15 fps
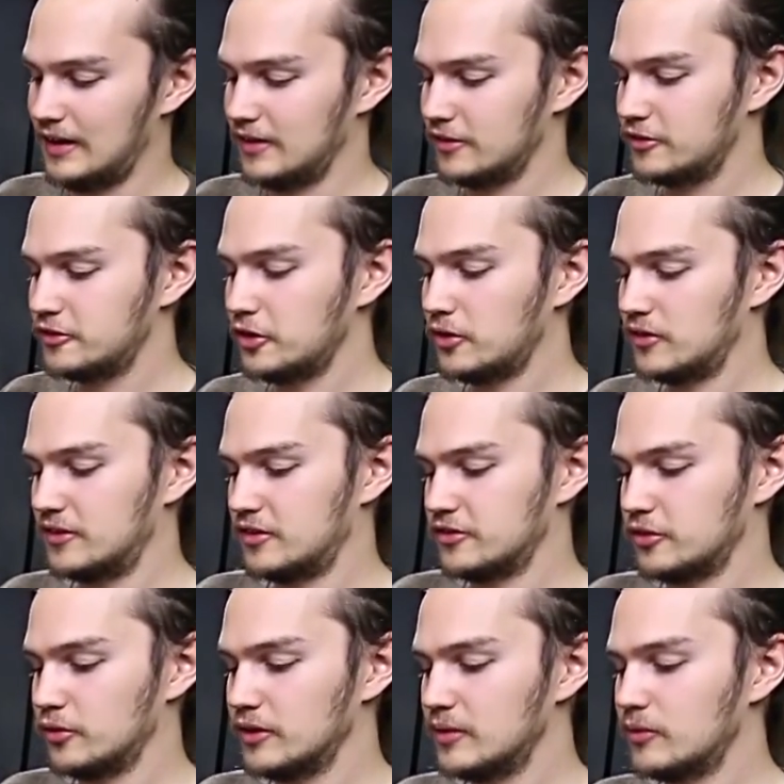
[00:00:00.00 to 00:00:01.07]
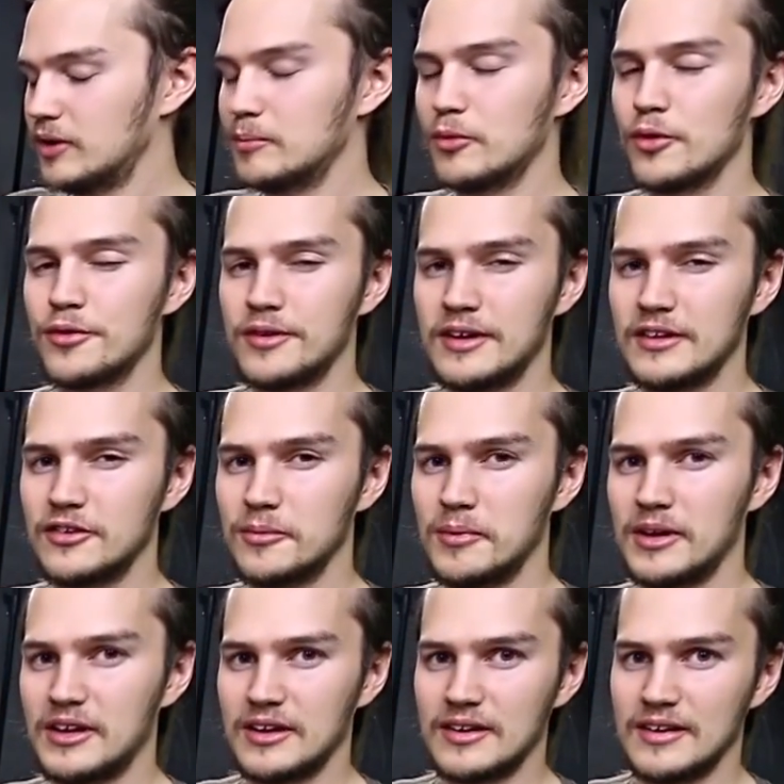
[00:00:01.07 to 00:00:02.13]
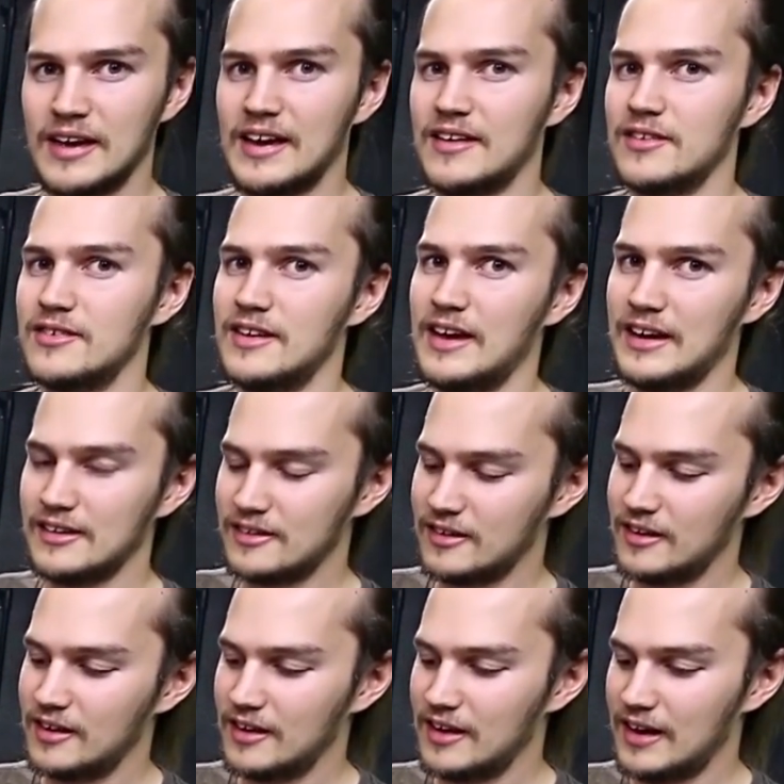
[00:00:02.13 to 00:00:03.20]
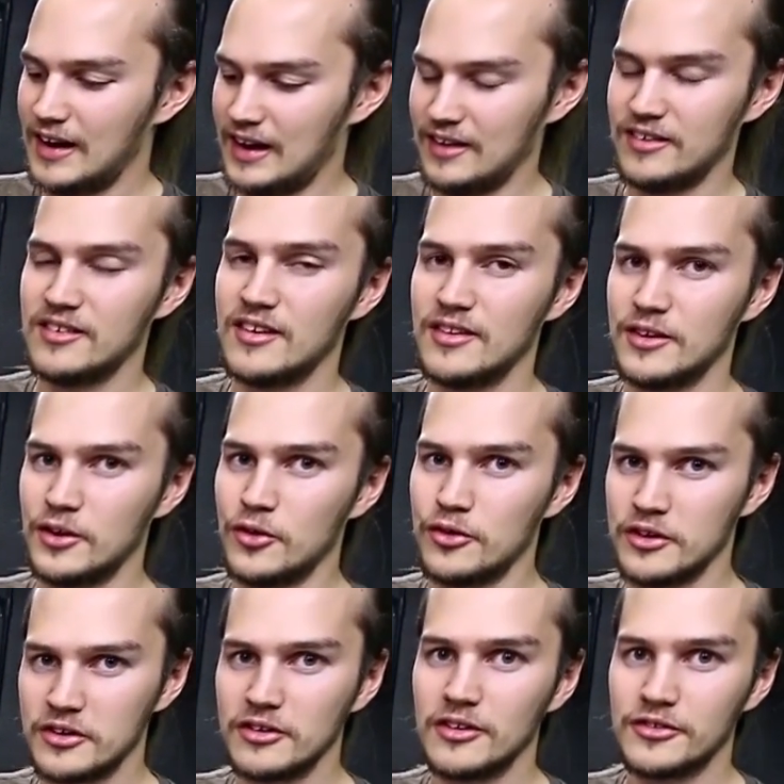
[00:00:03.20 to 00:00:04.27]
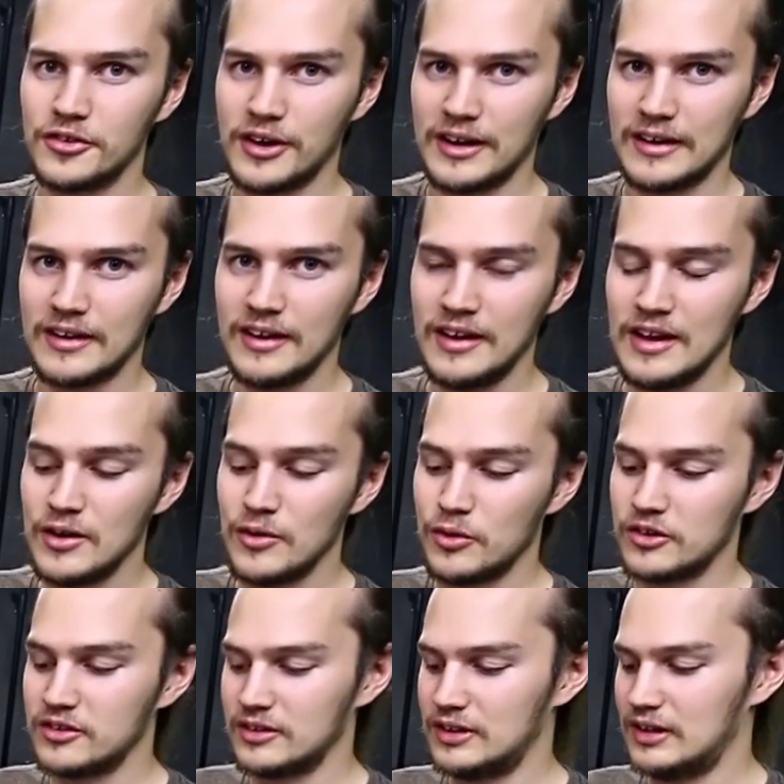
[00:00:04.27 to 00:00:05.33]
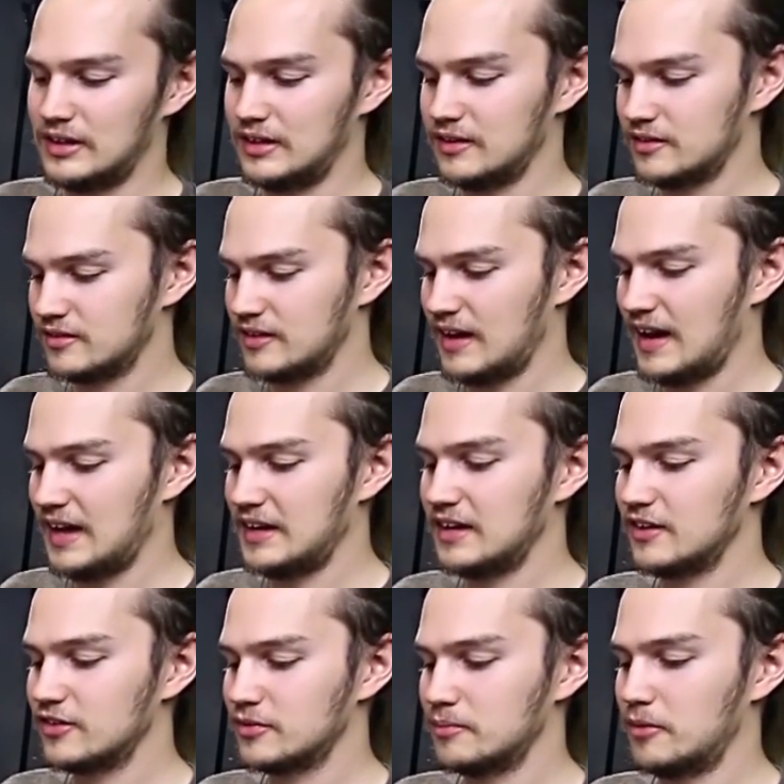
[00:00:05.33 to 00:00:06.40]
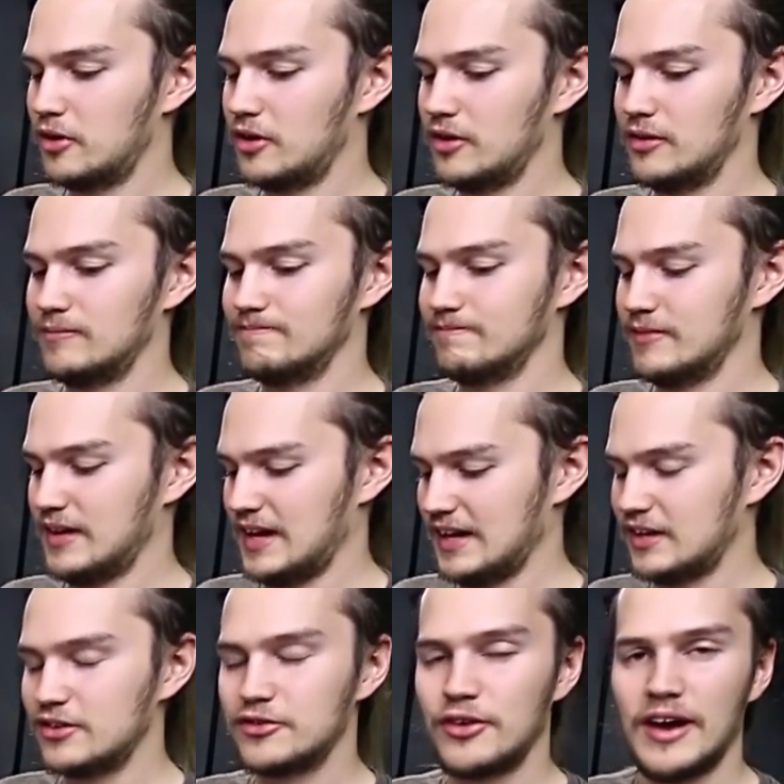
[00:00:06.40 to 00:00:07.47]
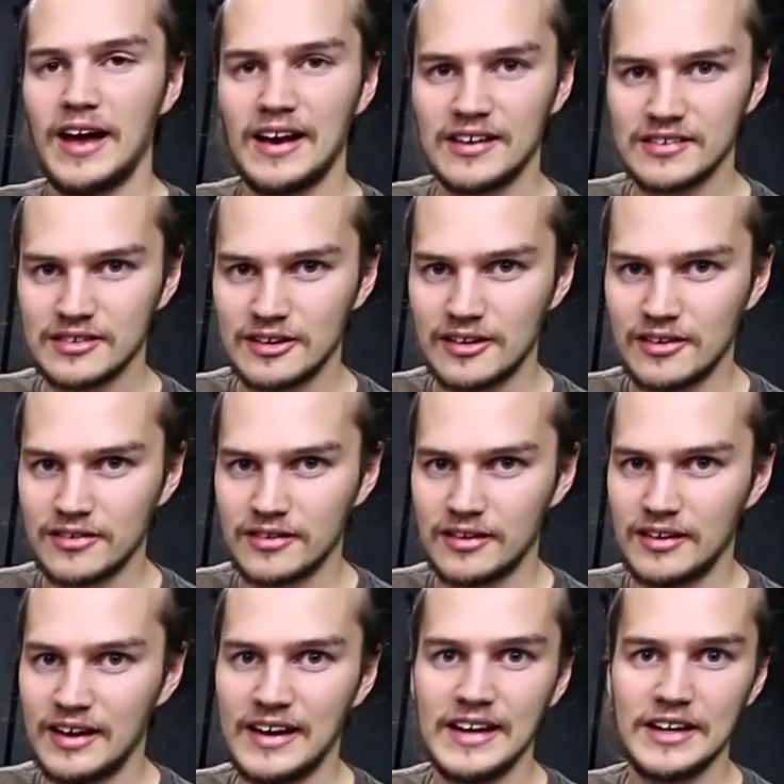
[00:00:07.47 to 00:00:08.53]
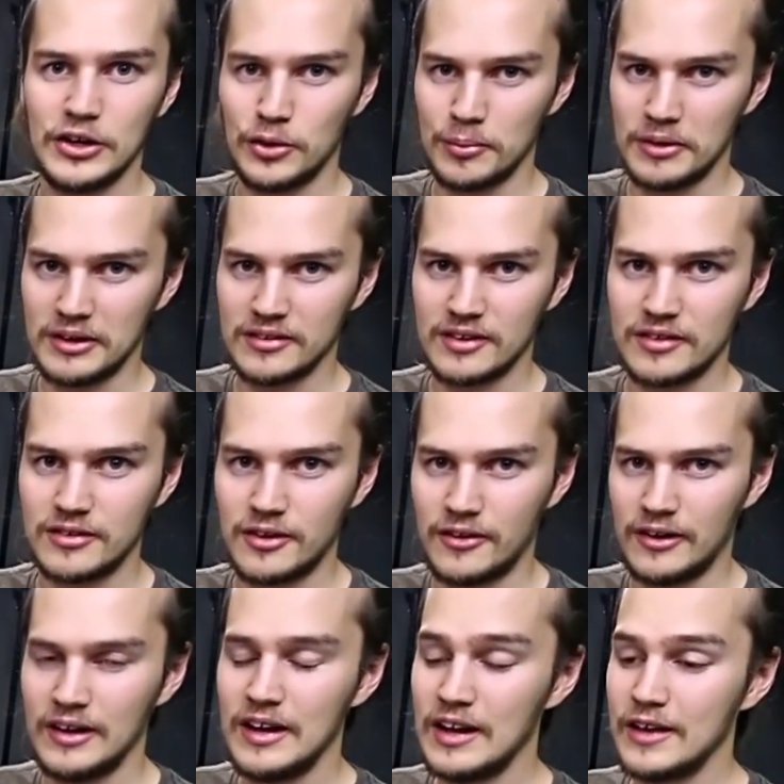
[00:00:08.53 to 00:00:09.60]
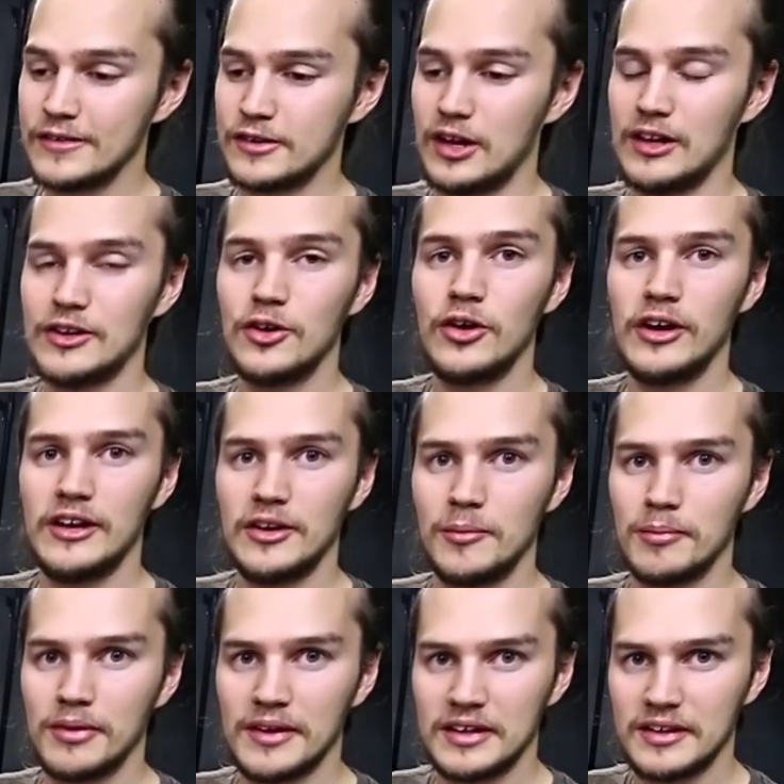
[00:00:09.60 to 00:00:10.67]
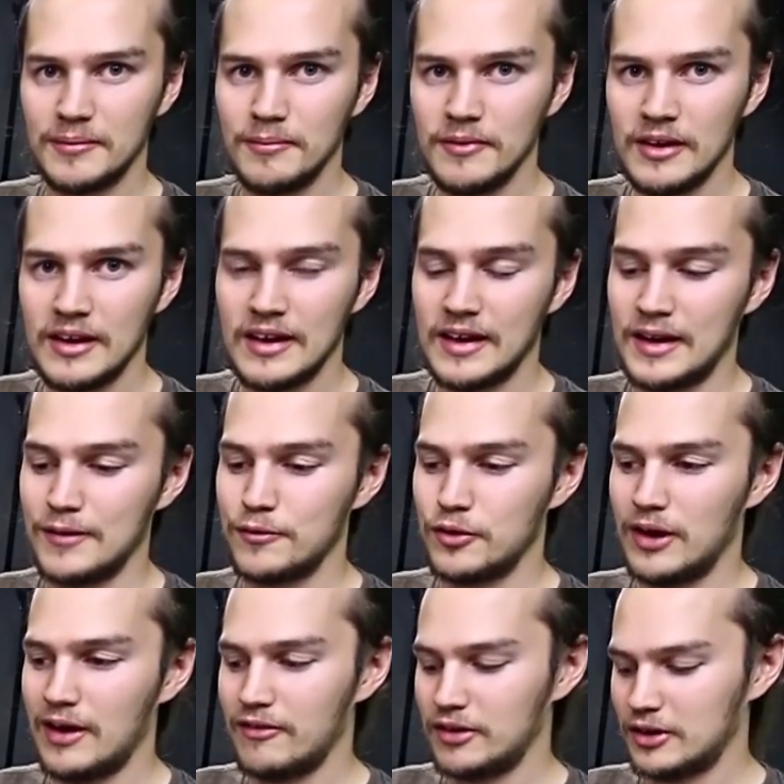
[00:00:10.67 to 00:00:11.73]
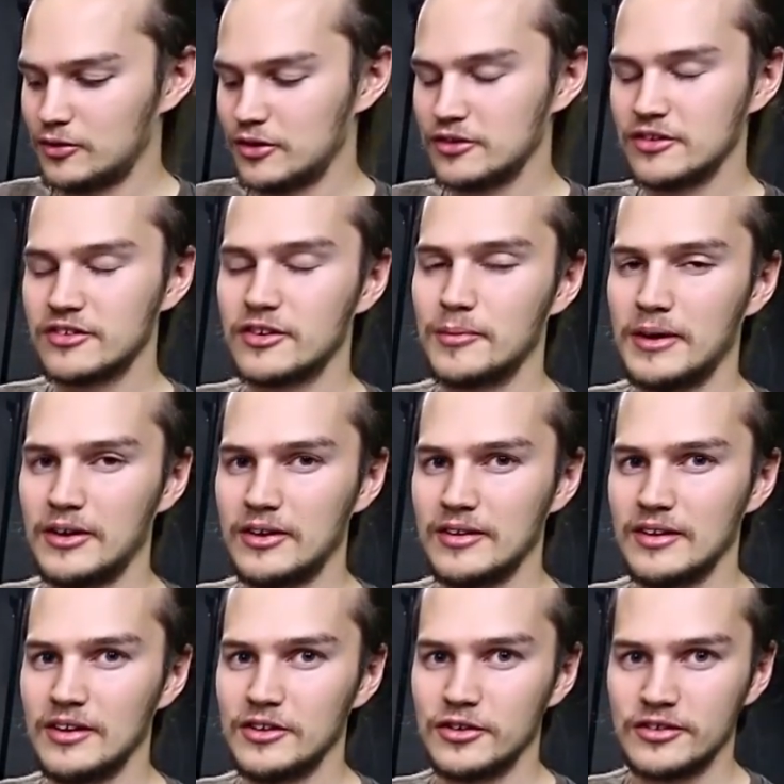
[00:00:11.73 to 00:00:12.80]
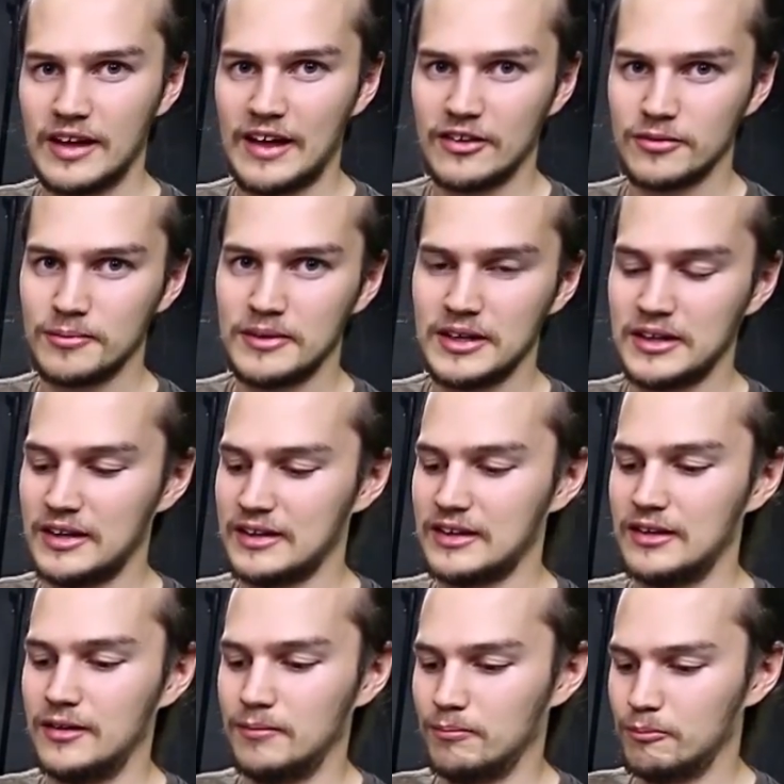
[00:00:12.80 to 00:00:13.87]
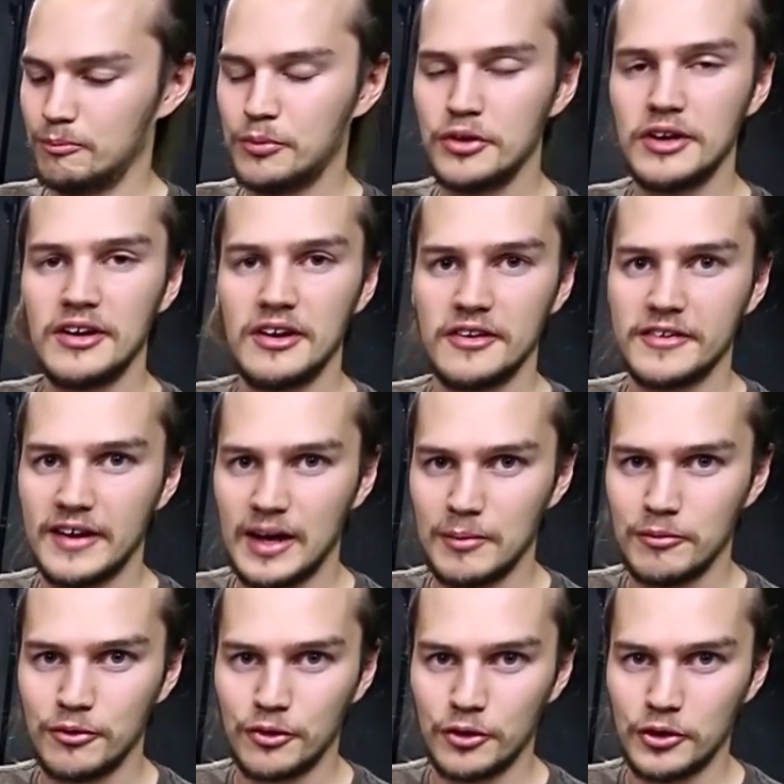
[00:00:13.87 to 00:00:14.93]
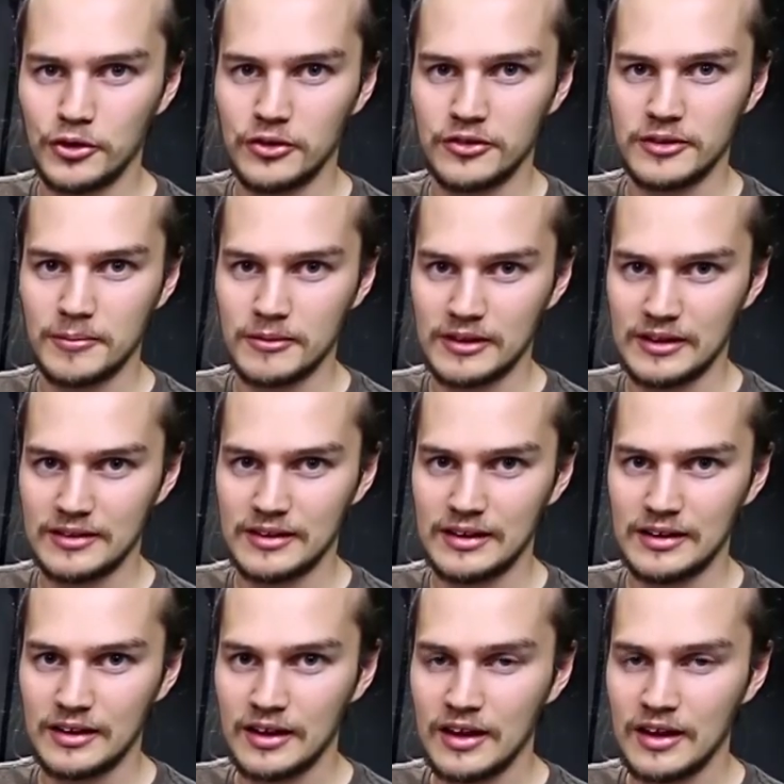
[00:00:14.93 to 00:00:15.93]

So there's only one more thing to make it exact as the original track, which is adding small extra accents and hi-hat openings, etc. So I'll go ahead and play them, and if you have any questions about it, just ask me and I can put it in a tab for you or something like that.